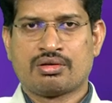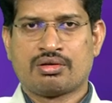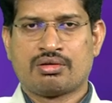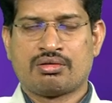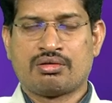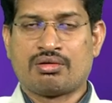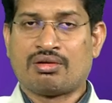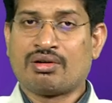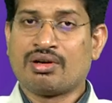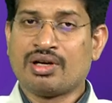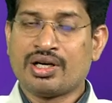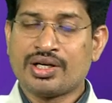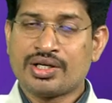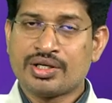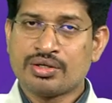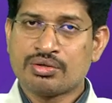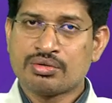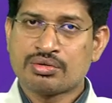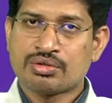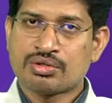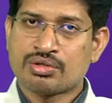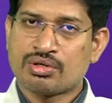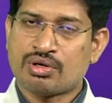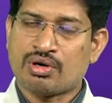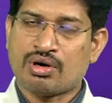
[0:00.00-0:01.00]

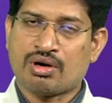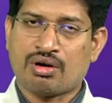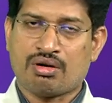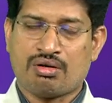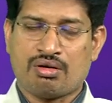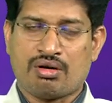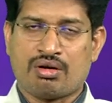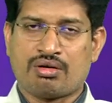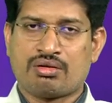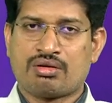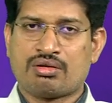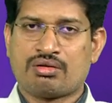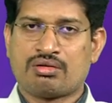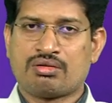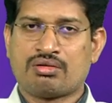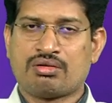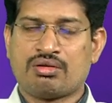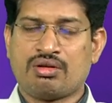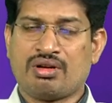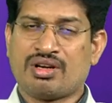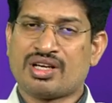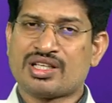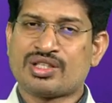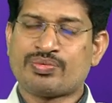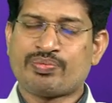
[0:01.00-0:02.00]
relatives or not,
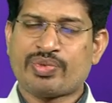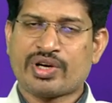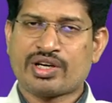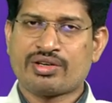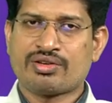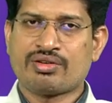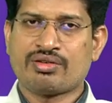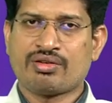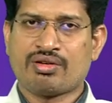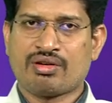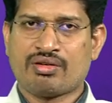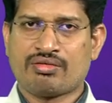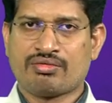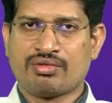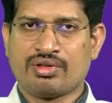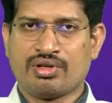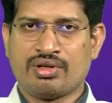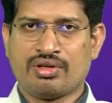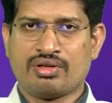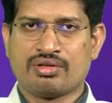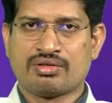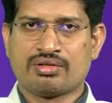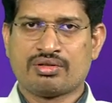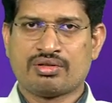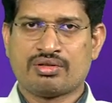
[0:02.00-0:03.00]
irrespective of
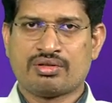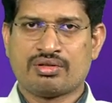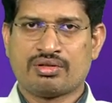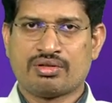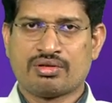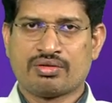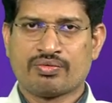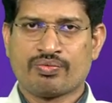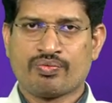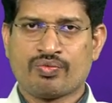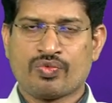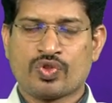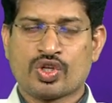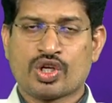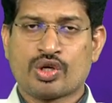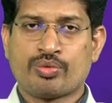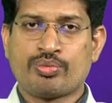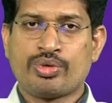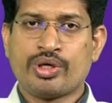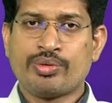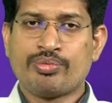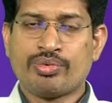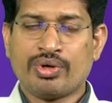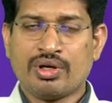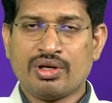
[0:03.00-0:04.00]
these, uh,
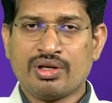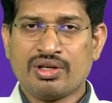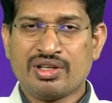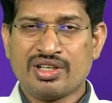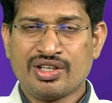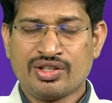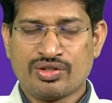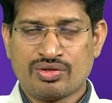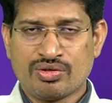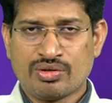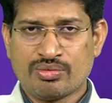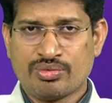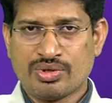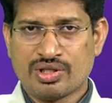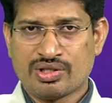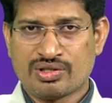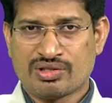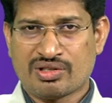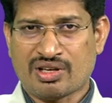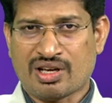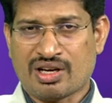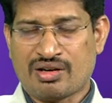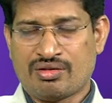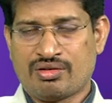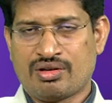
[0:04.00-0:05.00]
people need to be
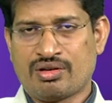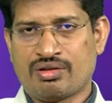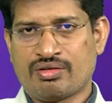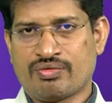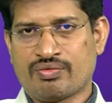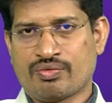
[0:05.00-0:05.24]
served,